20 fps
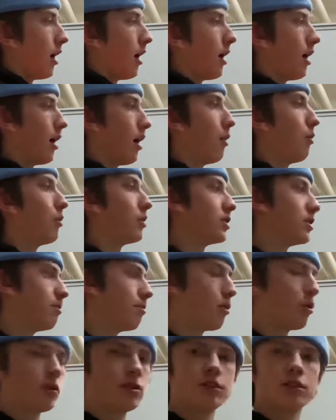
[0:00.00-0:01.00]
What's
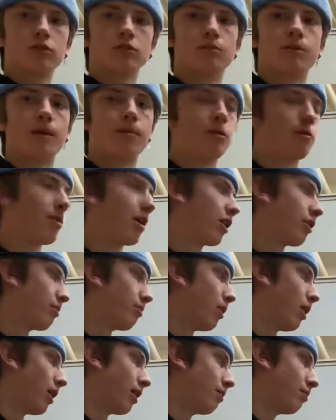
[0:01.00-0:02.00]
important to remember about our
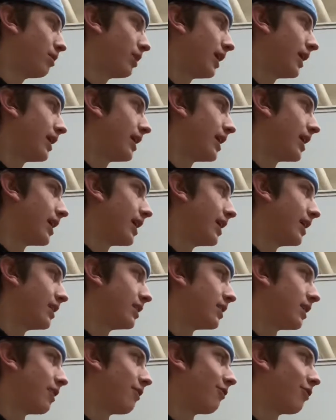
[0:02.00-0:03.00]
bottom plate
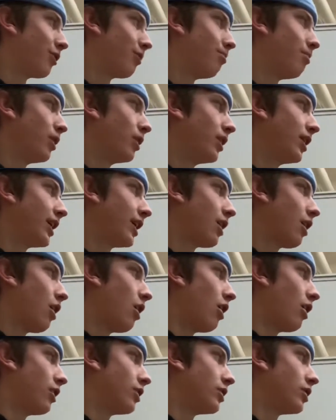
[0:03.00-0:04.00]
is if you're building
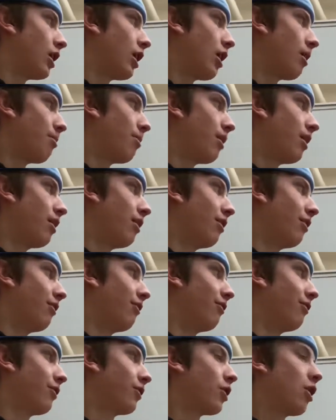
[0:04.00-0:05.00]
on top
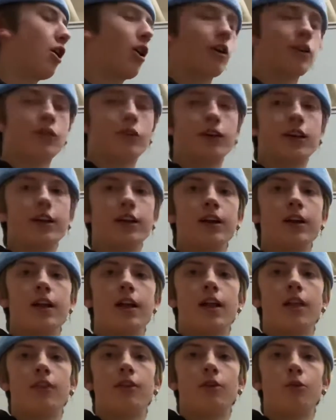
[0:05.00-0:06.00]
of concrete,
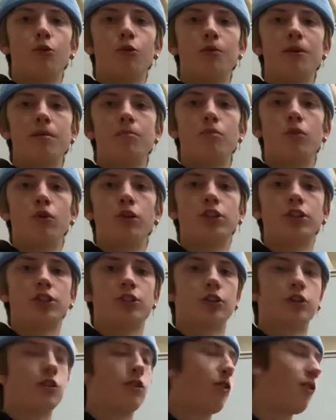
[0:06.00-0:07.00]
there will be
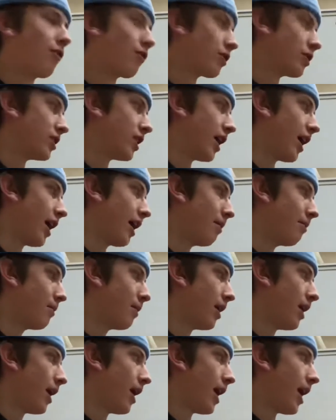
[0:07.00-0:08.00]
moisture over
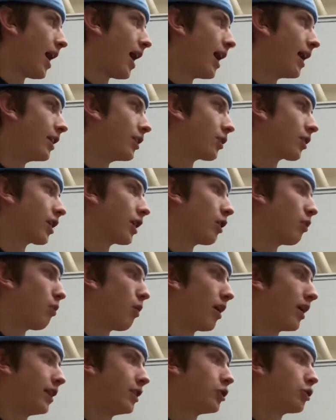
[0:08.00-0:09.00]
time and you're gonna
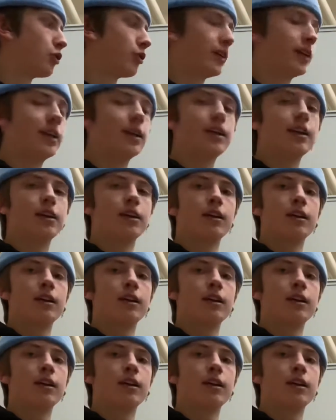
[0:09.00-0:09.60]
want it treated.